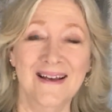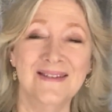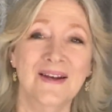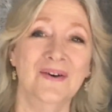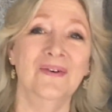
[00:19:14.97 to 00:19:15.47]

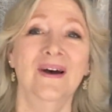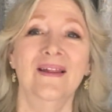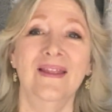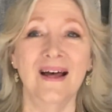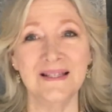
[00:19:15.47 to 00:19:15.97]
So
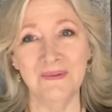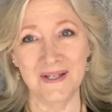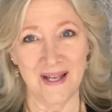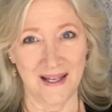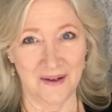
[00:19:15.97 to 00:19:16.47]
that's my
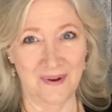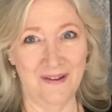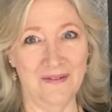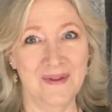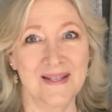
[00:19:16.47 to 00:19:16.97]
takeaway
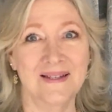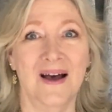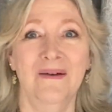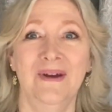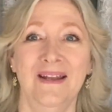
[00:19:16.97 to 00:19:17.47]
from this
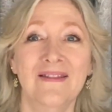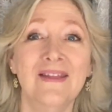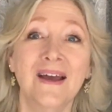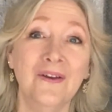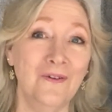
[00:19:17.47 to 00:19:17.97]
comment.
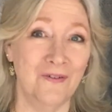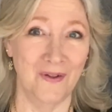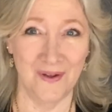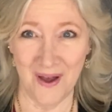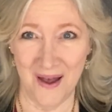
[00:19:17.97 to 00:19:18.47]
Thank you for
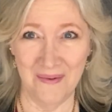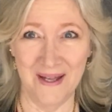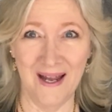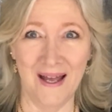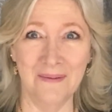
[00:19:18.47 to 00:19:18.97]
the
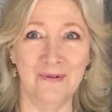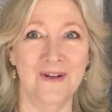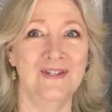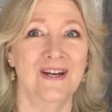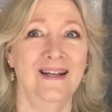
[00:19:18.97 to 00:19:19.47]
comment. I
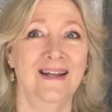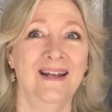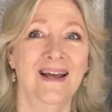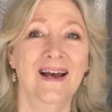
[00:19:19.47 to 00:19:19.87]
appreciate it.